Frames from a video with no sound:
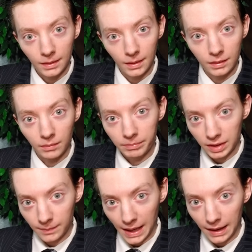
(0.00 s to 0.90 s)
It's a
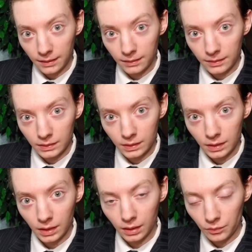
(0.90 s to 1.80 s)
Big Mac,
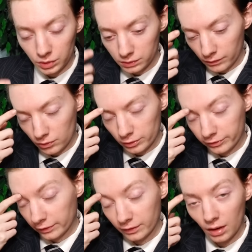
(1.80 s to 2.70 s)
uh, which of course
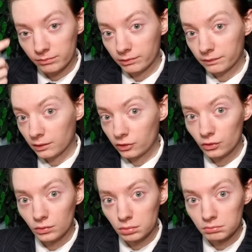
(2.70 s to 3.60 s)
just comes with the
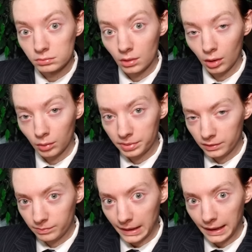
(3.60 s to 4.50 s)
two
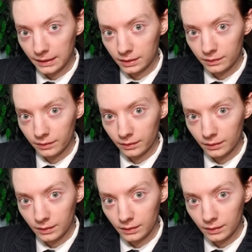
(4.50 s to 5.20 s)
all-beef patties,